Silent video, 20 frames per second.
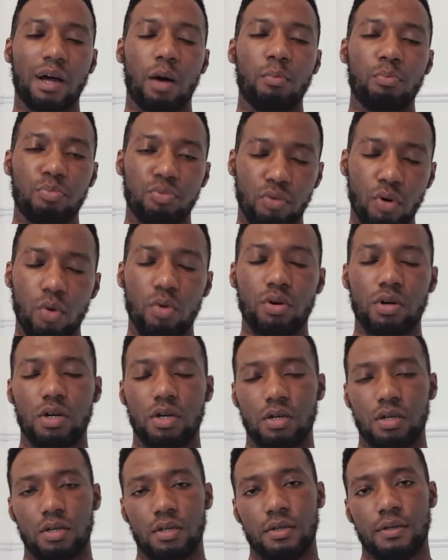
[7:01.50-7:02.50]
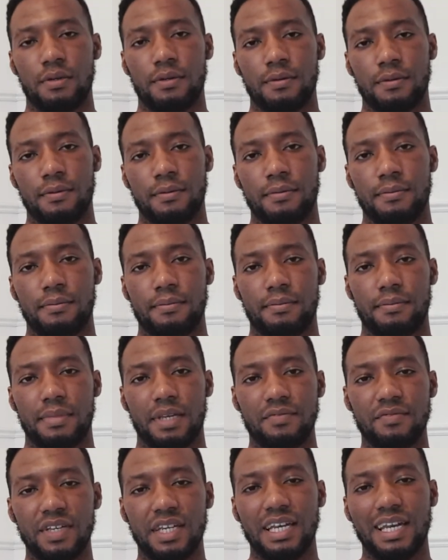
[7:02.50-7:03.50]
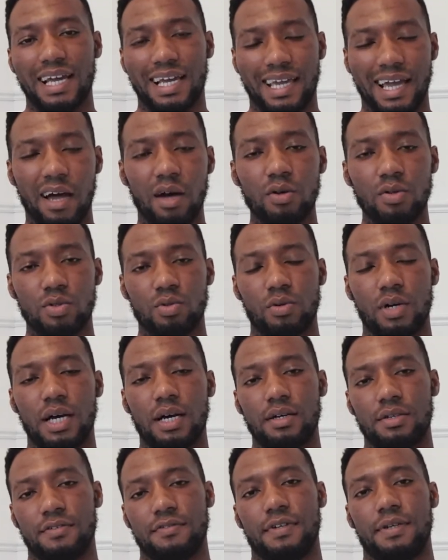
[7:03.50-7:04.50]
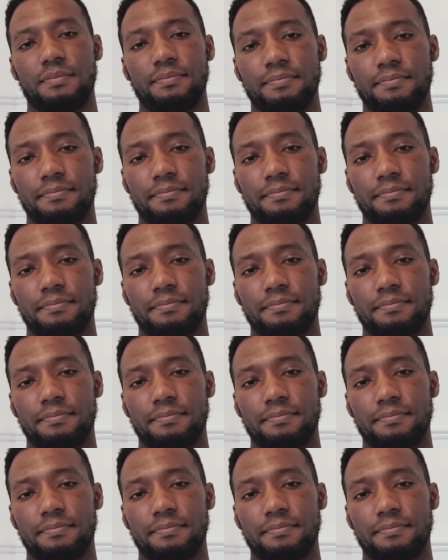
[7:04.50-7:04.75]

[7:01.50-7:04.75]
up broke living in a council house, fam.